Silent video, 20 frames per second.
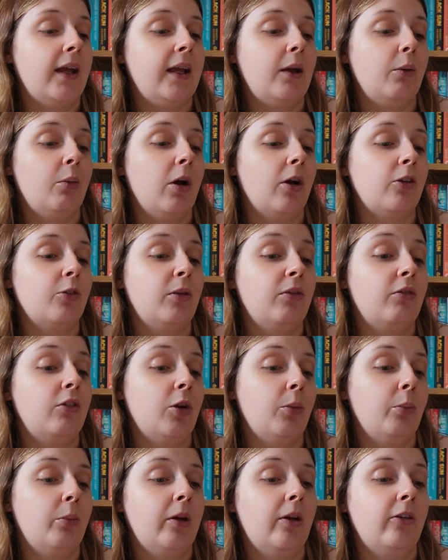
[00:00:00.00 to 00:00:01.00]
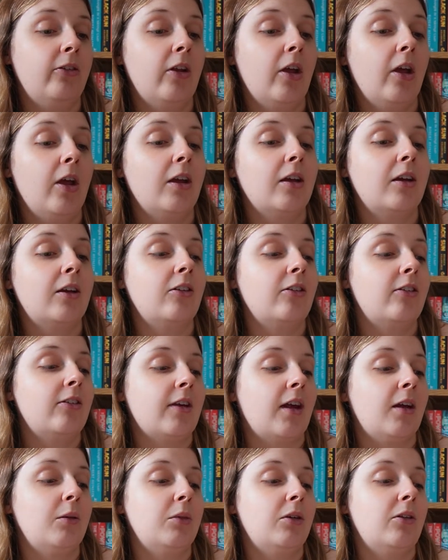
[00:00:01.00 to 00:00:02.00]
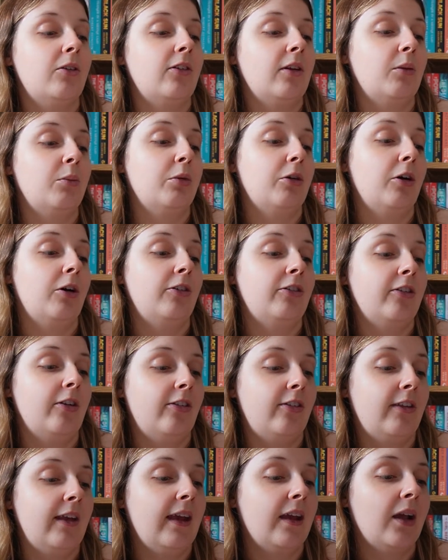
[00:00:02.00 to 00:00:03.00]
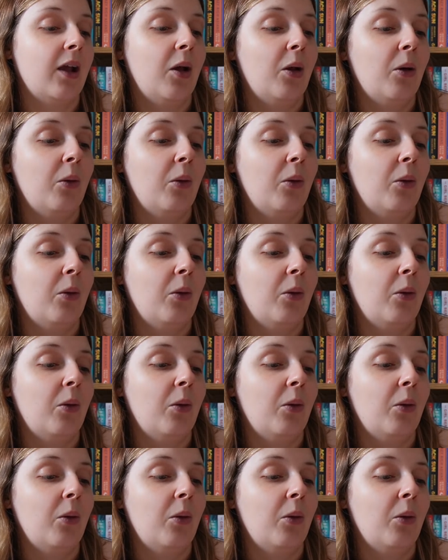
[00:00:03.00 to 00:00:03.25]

He works with numbers, consignments, and processing.